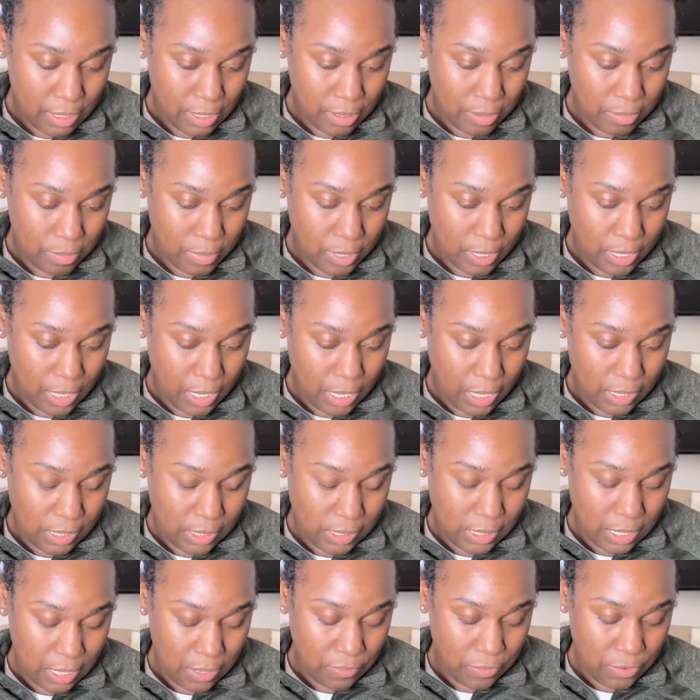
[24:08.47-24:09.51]
But yeah, it's
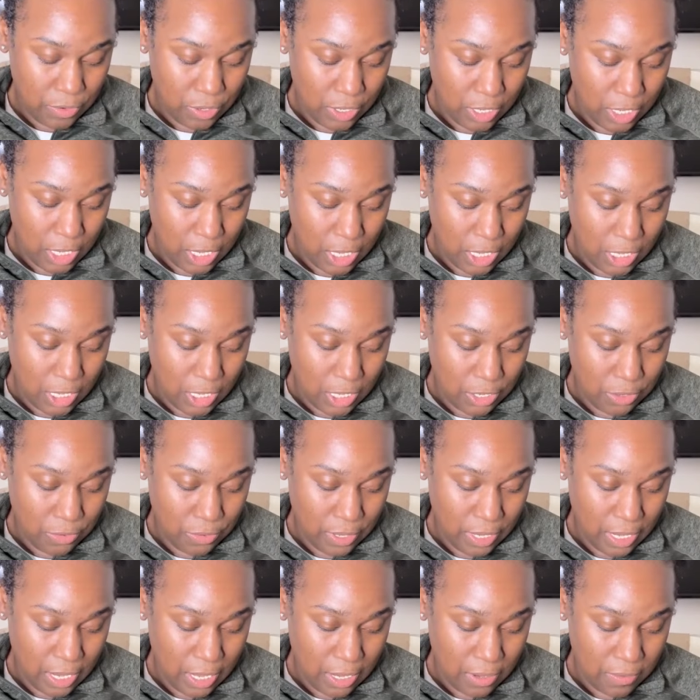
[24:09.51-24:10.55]
time for you to get in your
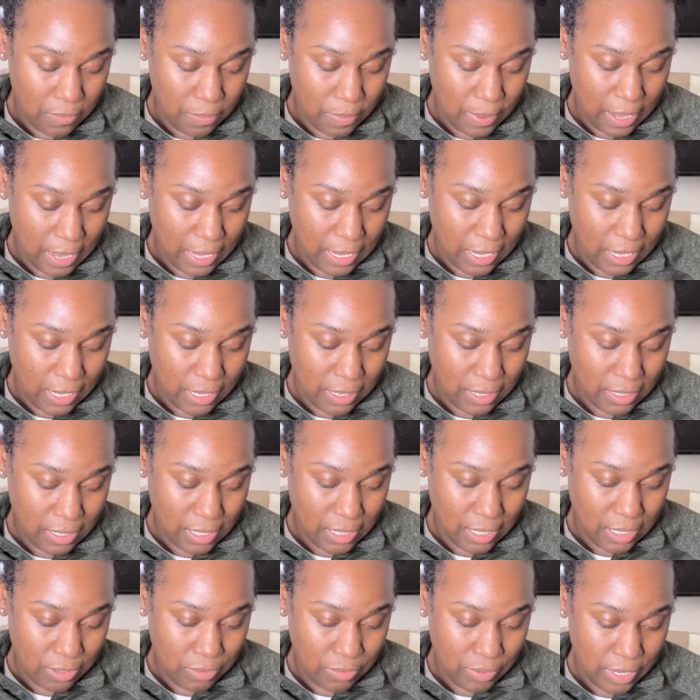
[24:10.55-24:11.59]
creative bag here. You're going to get a
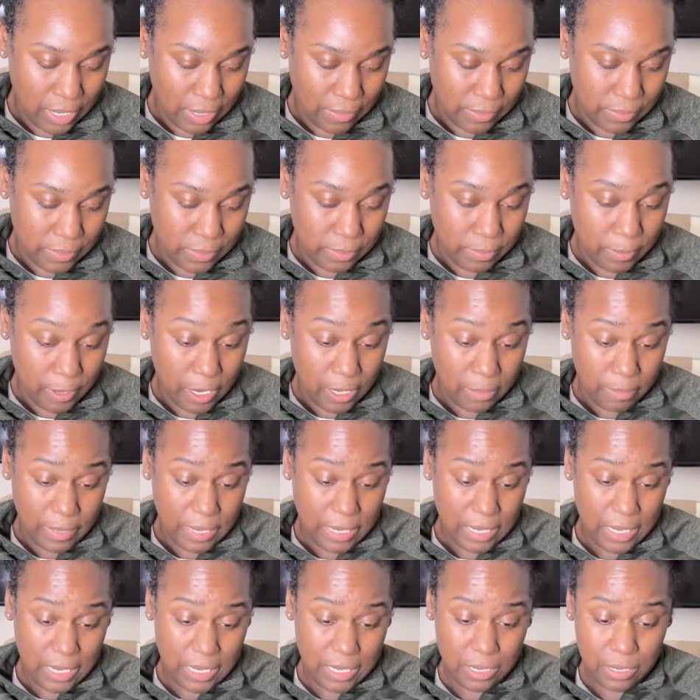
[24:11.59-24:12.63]
creative spark by
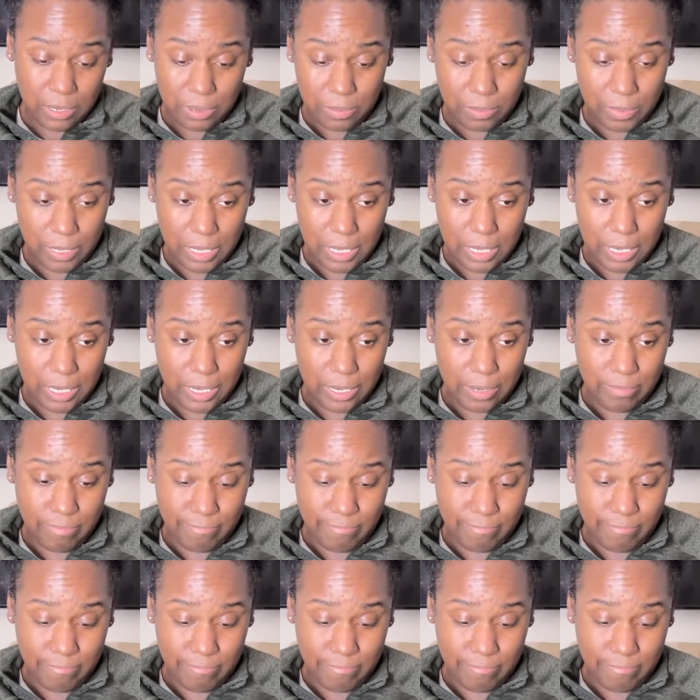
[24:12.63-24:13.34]
the end of the week here.